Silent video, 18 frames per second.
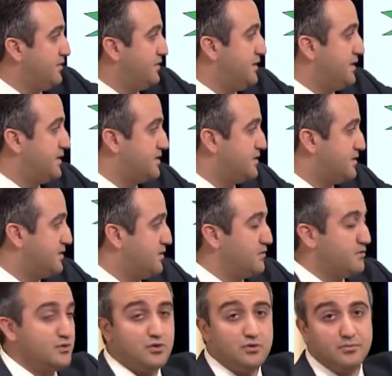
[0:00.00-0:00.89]
this
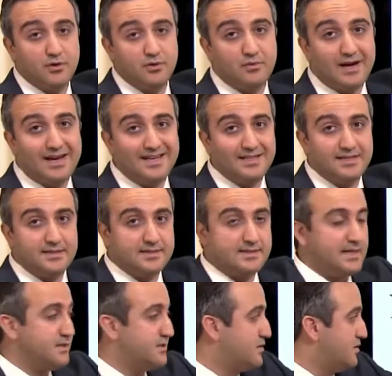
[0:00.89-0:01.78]
tumor right in the
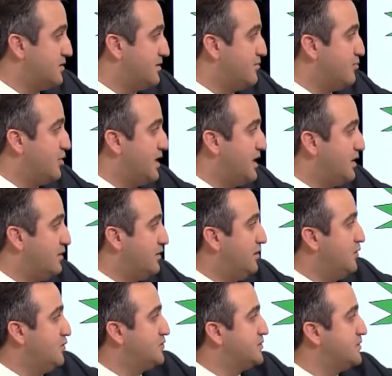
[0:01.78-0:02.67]
center of the brain,
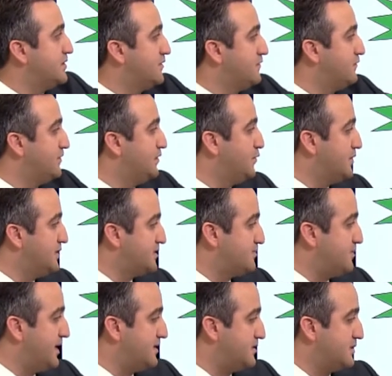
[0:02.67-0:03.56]
close to the fluid
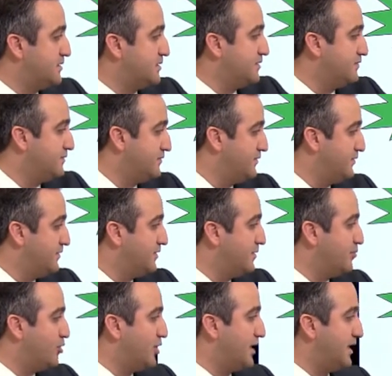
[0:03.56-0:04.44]
spaces of
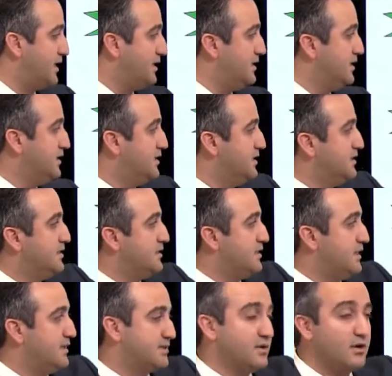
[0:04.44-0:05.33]
the brain,
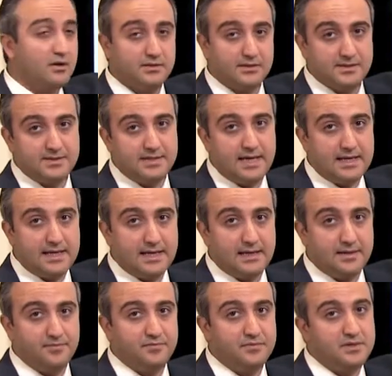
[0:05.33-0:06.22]
is called a
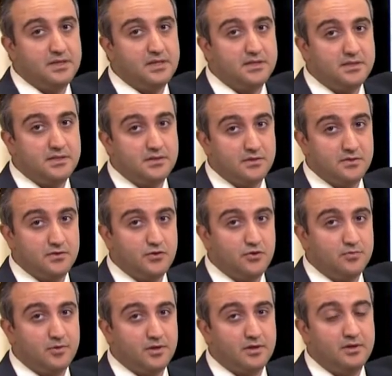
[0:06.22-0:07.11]
SEGA. This is a
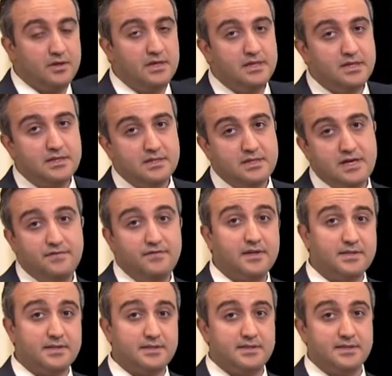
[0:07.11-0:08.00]
tumor. If
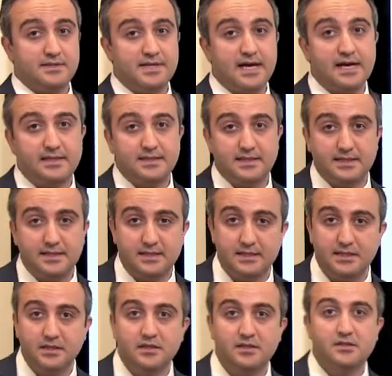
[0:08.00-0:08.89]
this is detected,
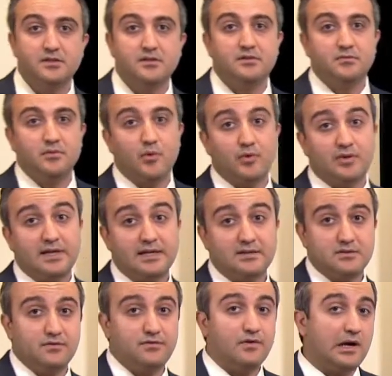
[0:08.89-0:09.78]
we would
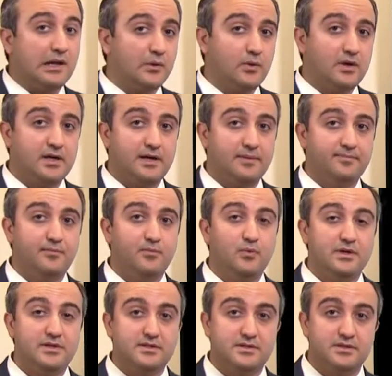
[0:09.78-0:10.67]
like to follow it up
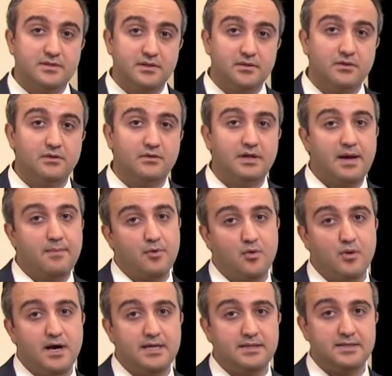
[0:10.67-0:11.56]
with serial
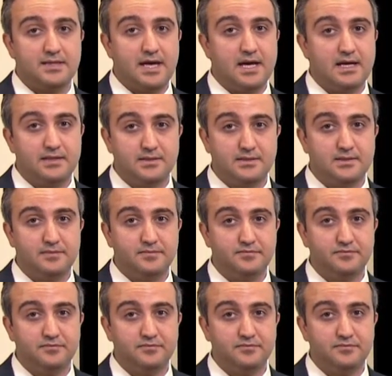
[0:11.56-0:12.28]
MRI scans